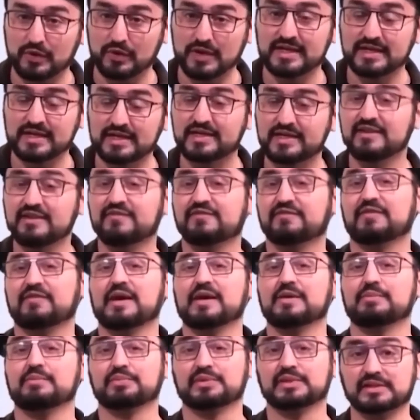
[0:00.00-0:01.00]
However, the
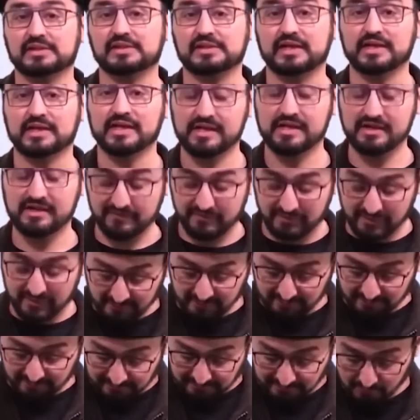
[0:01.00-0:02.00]
total estate
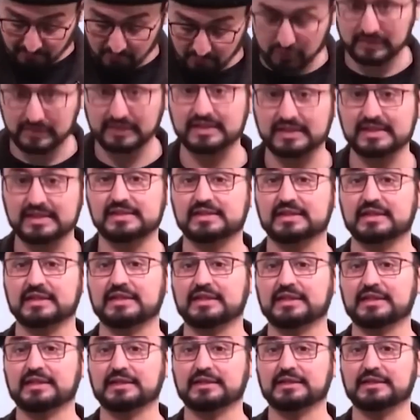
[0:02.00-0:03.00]
amounted to only 12
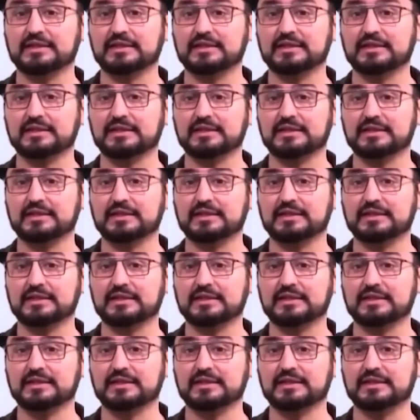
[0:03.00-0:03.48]
rupees.